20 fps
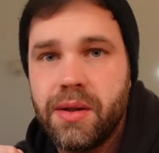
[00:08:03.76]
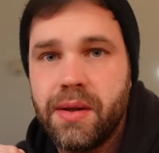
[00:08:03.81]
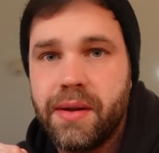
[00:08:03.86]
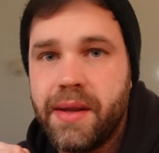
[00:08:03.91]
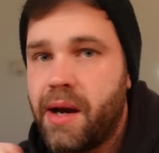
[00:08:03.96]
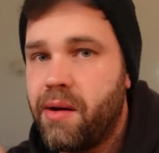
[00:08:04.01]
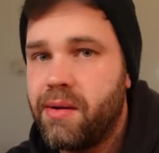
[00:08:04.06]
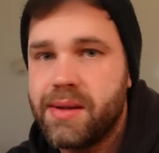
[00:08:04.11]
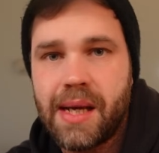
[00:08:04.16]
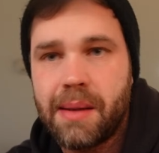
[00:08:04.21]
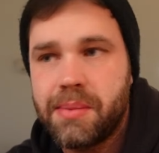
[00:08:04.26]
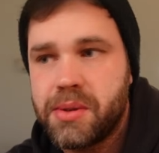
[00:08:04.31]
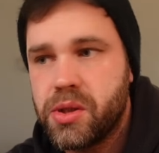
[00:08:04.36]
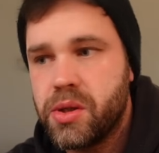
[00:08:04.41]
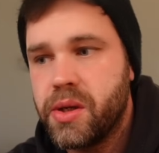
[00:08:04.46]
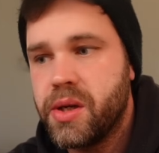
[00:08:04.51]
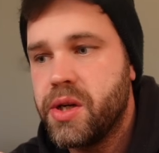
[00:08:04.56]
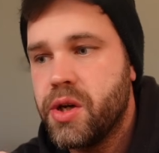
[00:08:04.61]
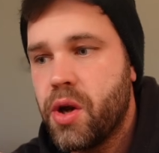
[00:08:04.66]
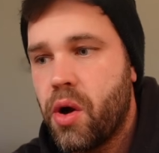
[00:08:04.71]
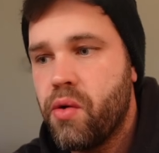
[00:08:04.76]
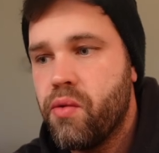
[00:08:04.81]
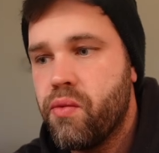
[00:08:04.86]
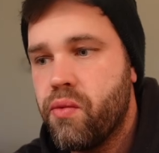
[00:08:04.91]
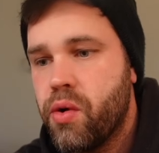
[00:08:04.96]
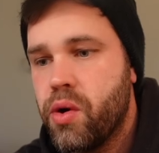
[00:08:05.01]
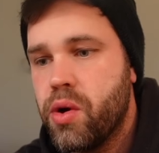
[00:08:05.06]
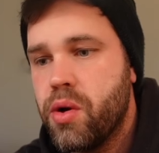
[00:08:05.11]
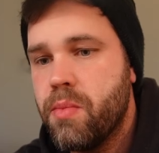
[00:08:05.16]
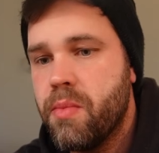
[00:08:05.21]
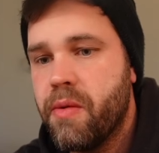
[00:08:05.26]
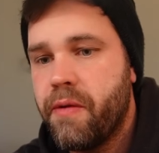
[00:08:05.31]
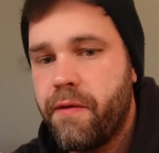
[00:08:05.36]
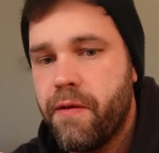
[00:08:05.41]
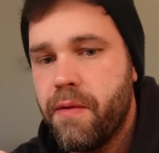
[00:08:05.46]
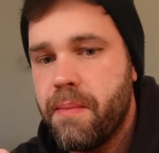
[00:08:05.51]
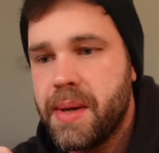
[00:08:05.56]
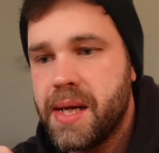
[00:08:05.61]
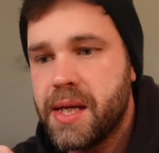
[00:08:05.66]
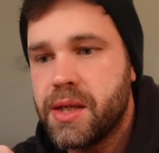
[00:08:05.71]
There is absolutely no room
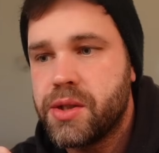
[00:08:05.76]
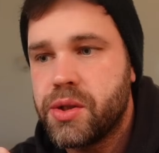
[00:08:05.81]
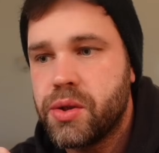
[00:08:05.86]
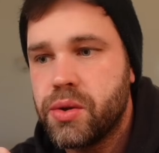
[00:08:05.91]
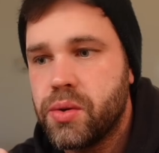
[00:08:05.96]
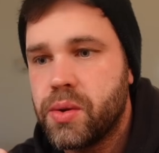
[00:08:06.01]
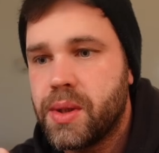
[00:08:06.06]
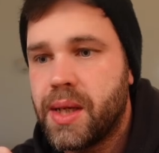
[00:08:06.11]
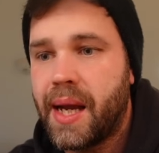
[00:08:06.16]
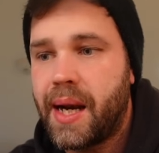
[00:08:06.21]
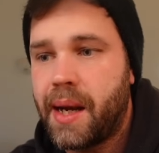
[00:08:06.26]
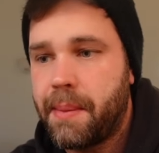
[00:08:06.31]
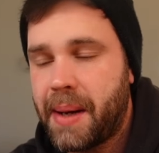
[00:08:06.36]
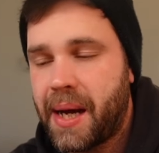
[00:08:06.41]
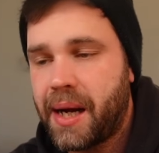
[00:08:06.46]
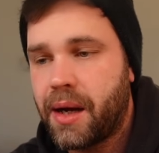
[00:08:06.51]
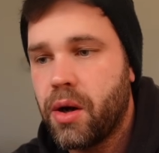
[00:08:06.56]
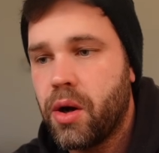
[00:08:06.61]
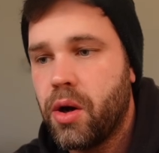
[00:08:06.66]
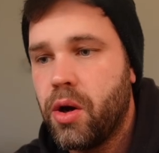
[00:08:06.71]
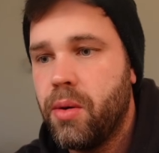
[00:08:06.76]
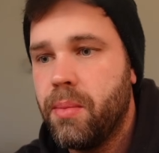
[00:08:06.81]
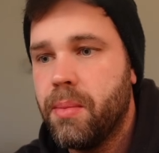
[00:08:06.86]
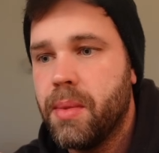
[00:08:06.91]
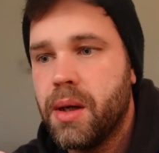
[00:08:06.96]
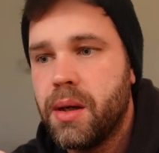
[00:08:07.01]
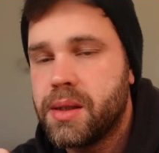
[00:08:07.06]
for me to get it back home,